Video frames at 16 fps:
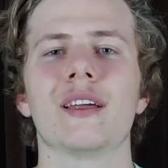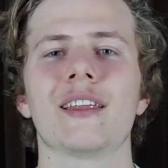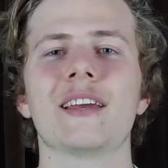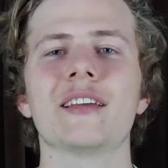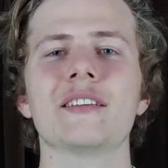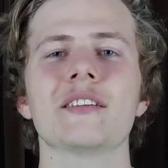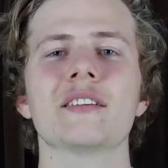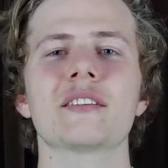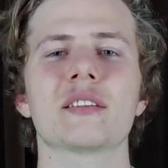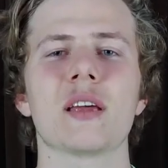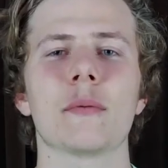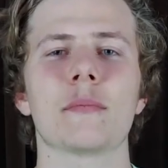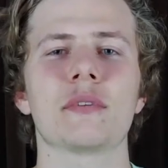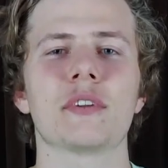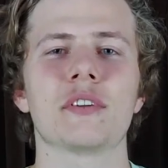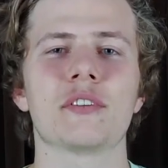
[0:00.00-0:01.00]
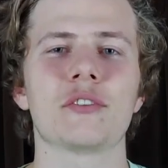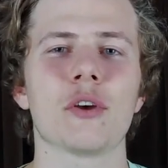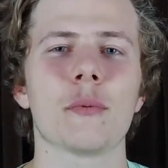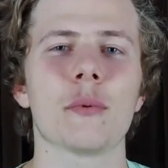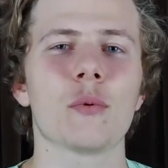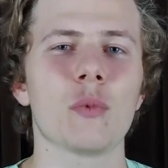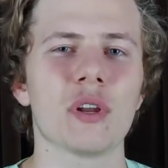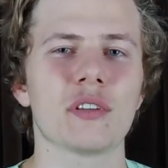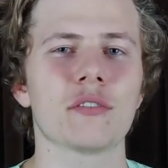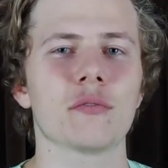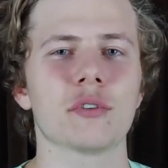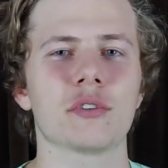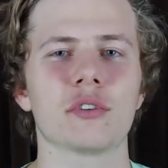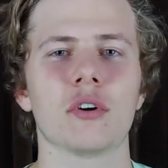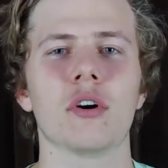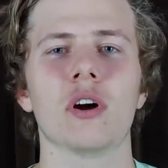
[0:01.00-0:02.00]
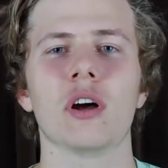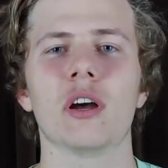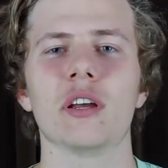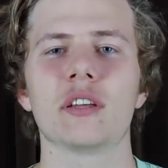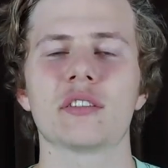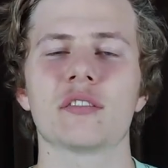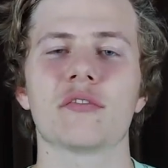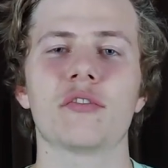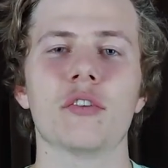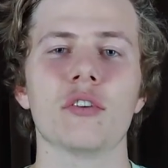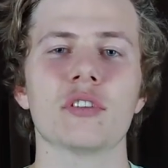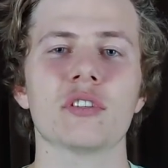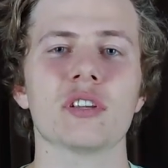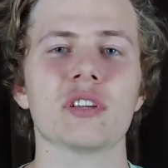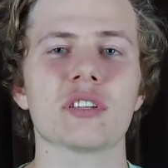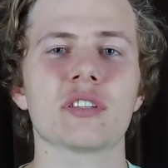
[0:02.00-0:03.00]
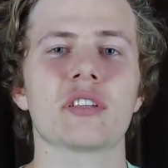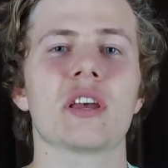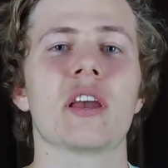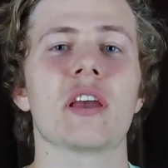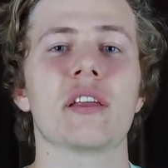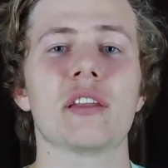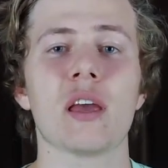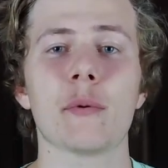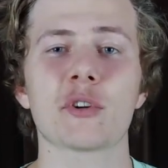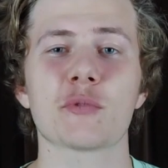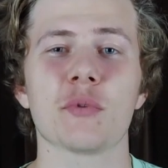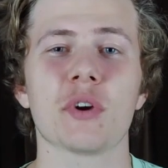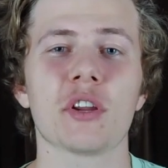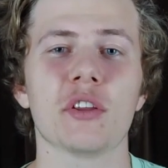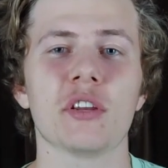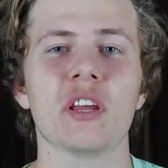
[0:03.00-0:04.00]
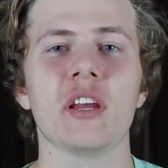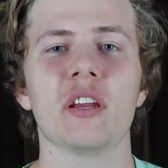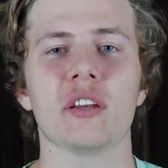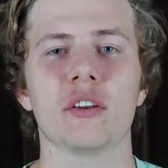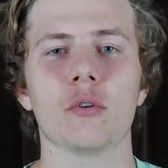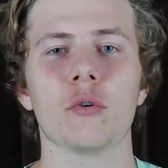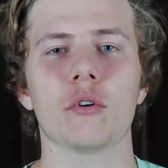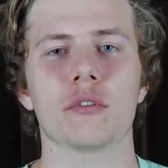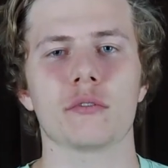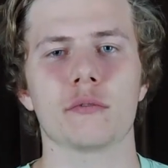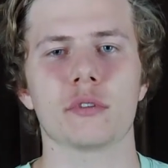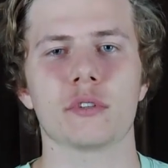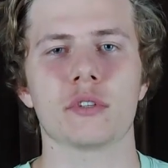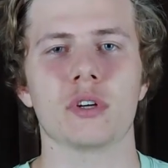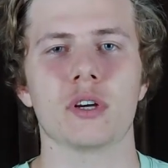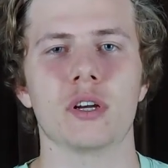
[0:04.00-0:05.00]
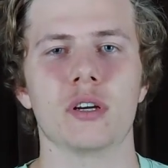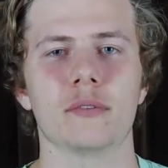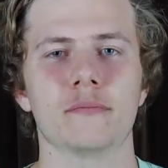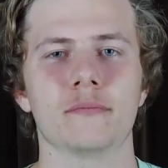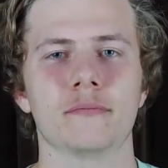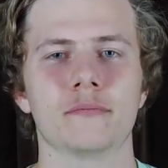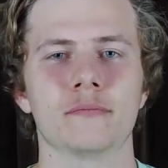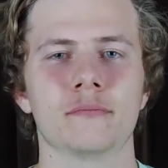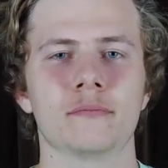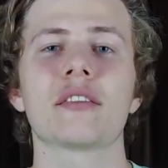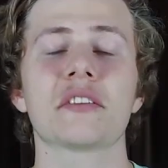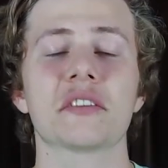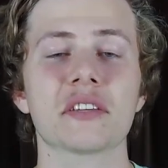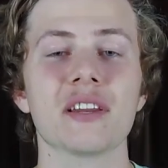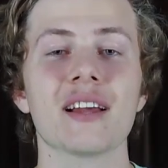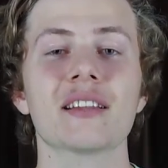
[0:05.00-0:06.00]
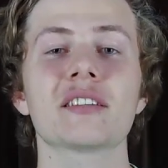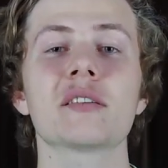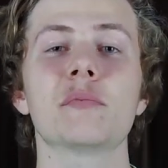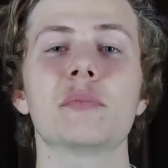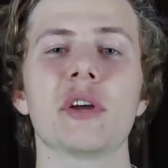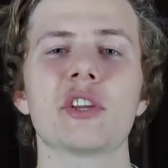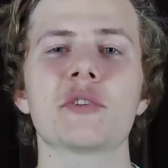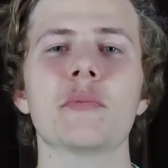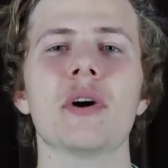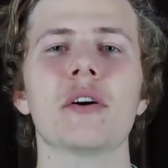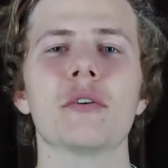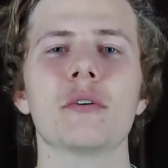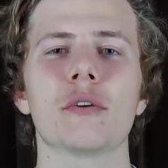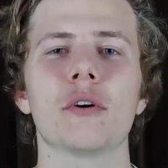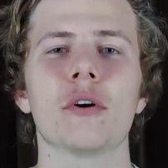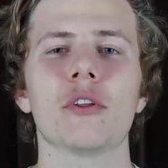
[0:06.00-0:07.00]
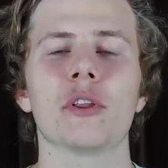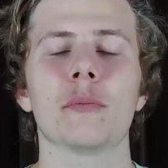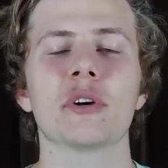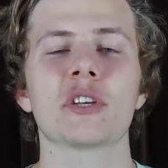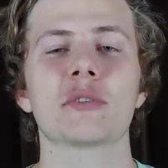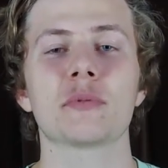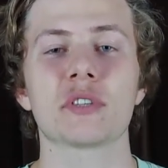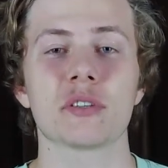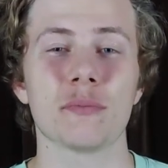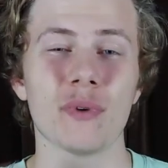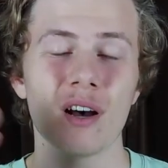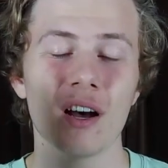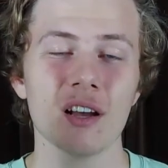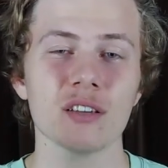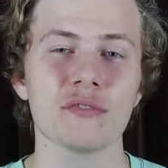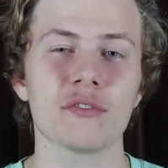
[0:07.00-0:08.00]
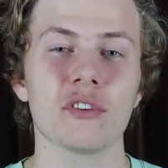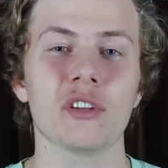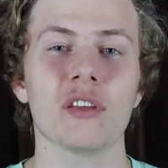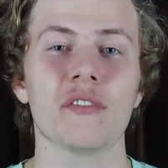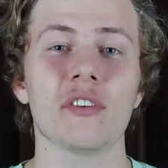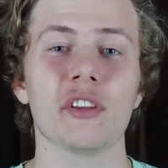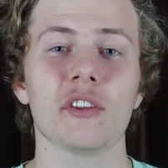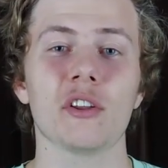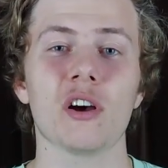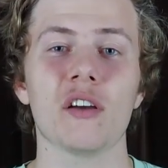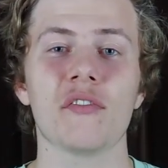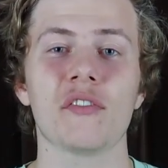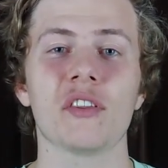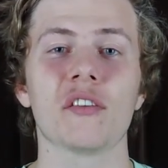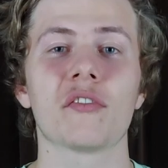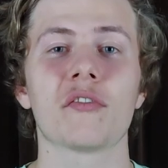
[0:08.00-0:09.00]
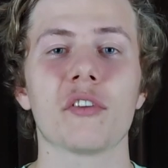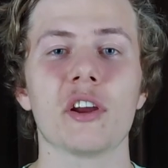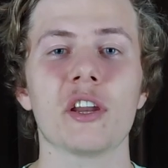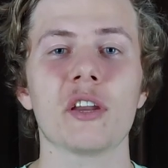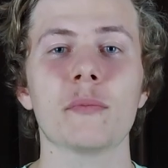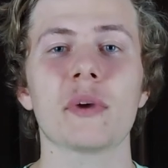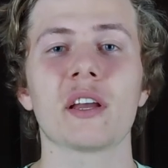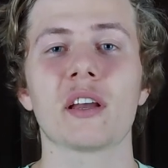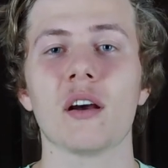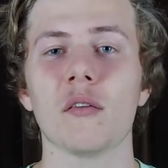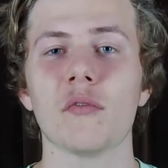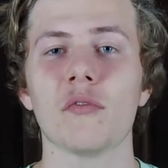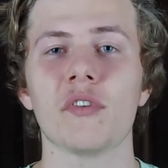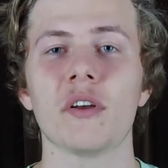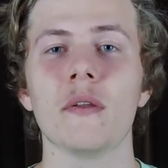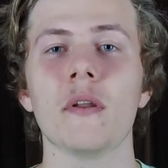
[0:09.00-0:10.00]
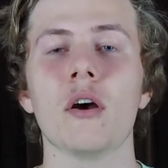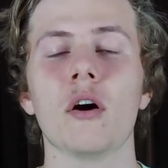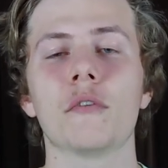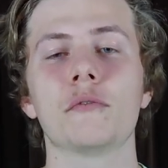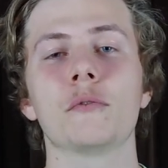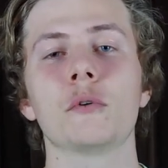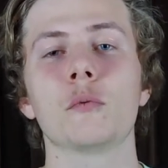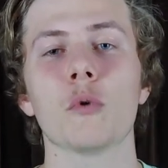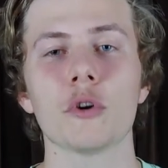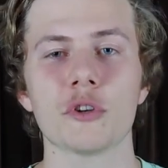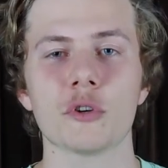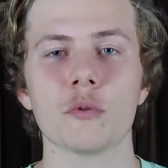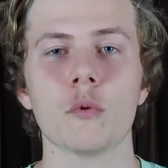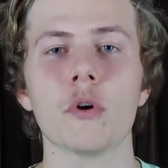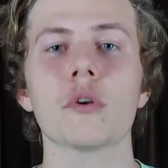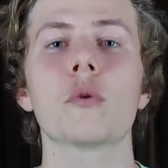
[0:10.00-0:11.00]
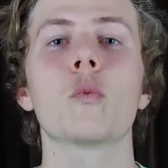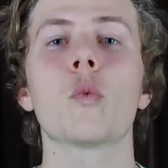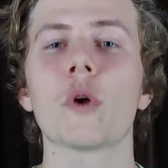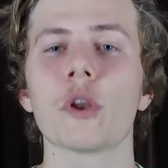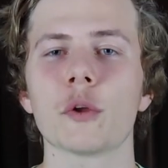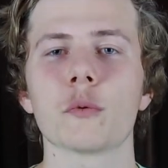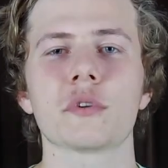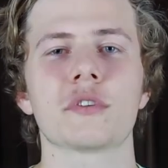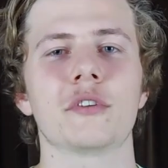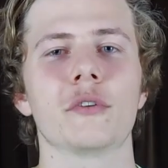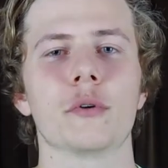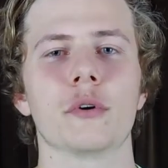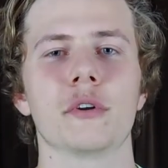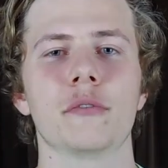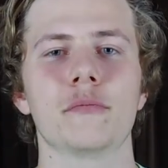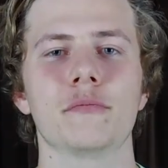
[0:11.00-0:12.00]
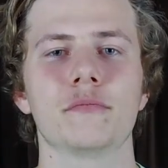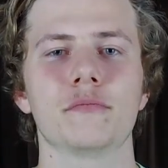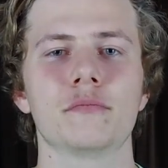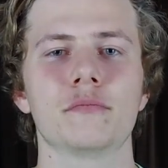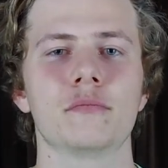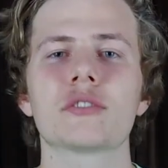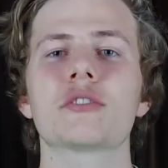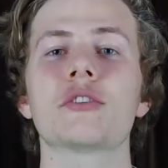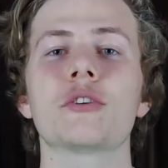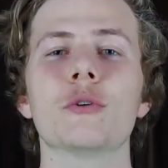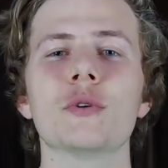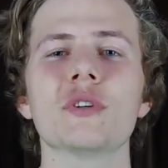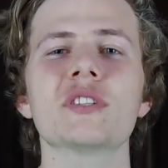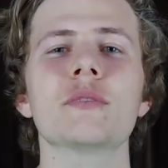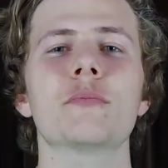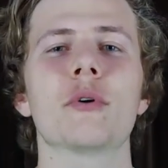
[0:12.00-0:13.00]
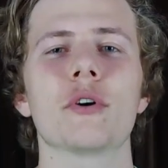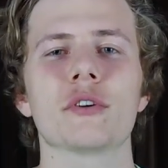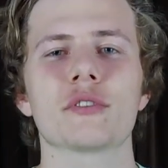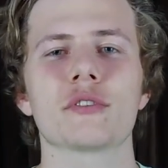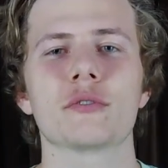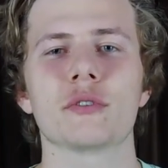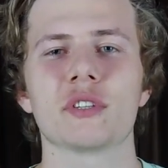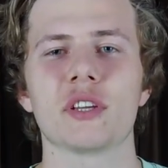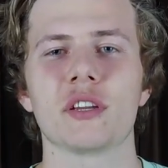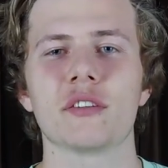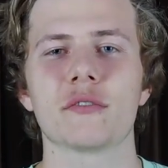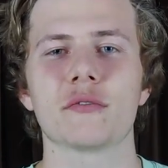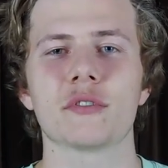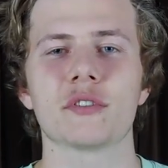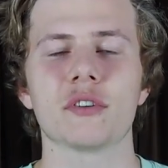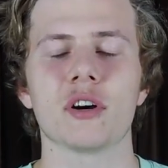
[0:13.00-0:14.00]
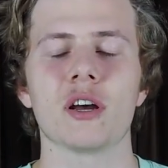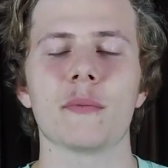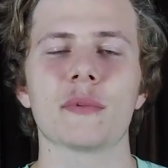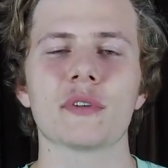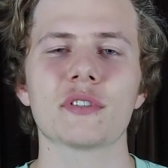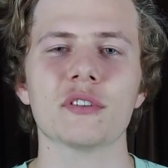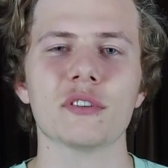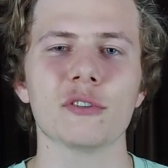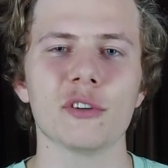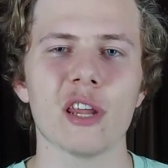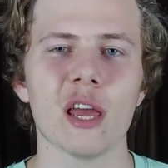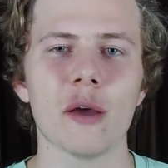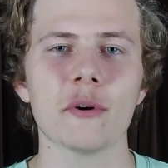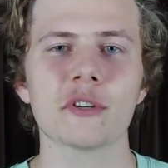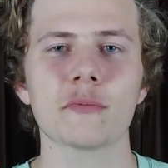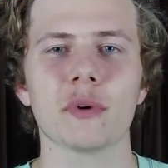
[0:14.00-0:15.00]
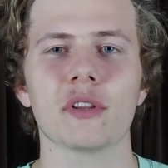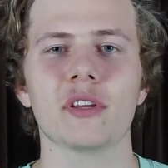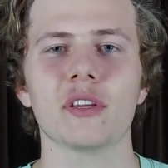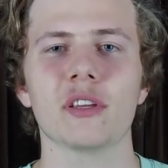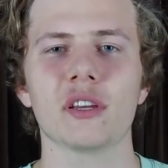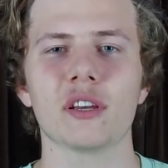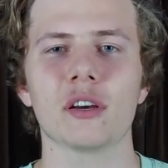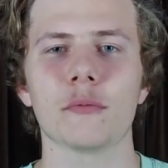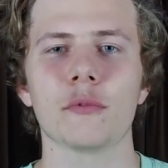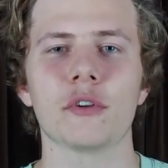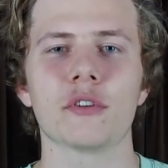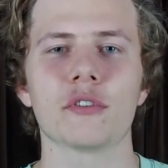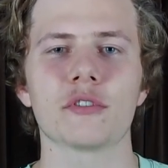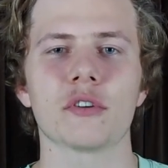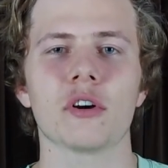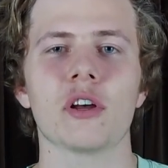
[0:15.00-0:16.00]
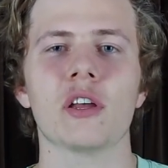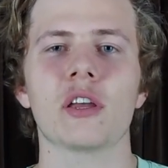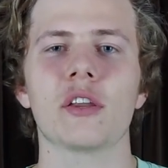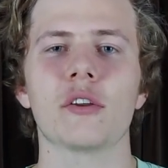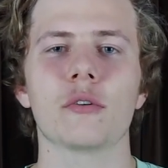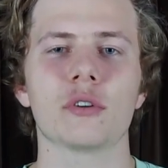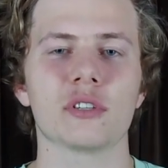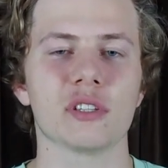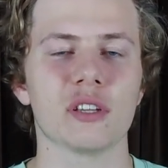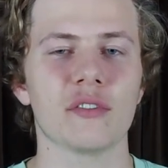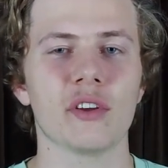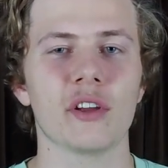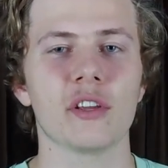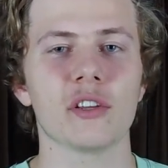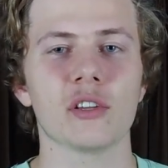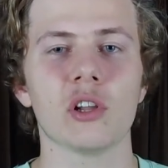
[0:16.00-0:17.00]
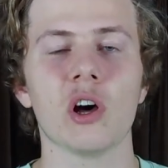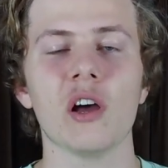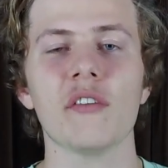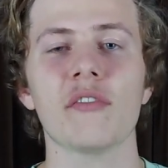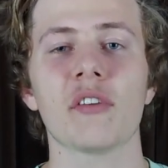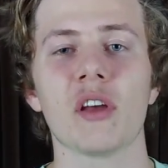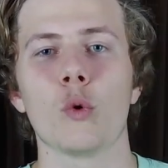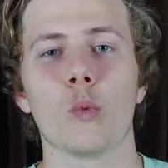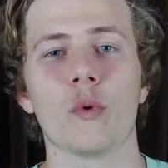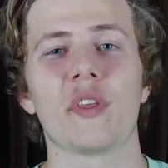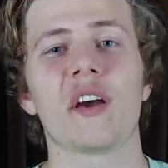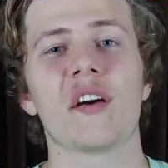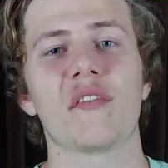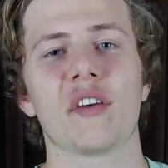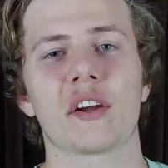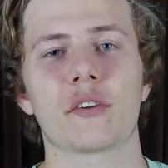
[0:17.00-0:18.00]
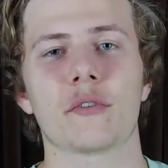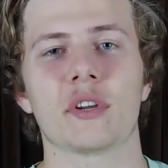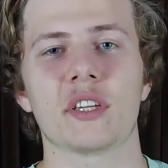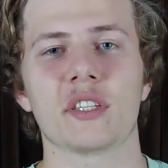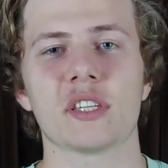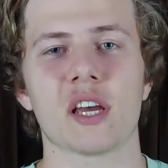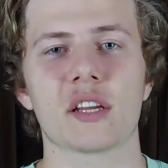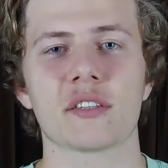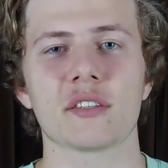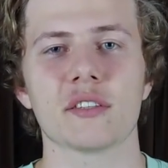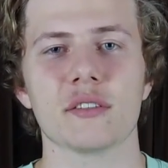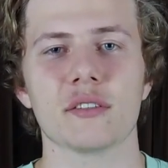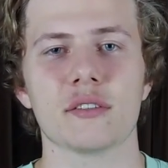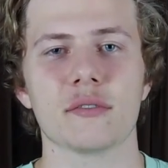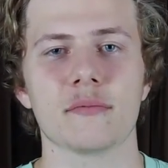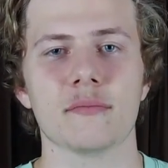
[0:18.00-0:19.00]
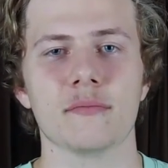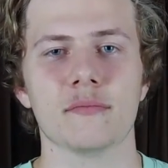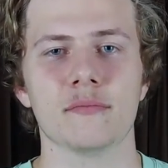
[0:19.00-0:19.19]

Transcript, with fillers: The easiest step to determine when to retire is to first understand how much money you need in order to retire. Disconnect is a benchmark or goal that must be surpassed if you live your life in the freedom and comfort of doing what you want when you want to do it. So you as the person intending to retire must conclude how much monthly income you desire in order to live out your life without factoring in taxes.